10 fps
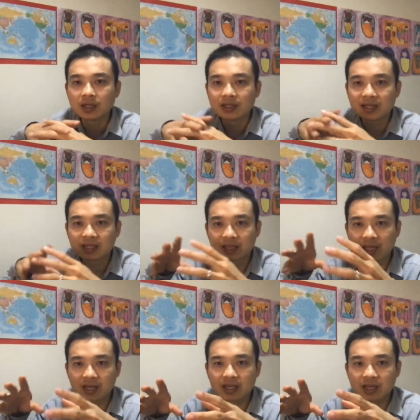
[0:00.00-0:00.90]
Then
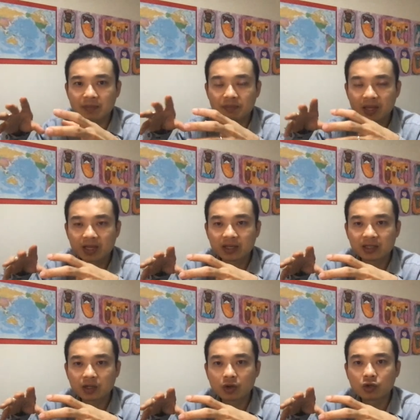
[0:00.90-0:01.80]
kidney and
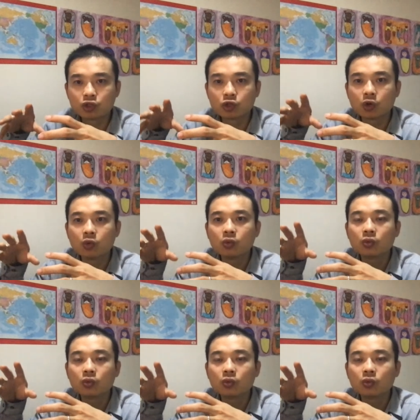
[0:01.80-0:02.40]
bladder control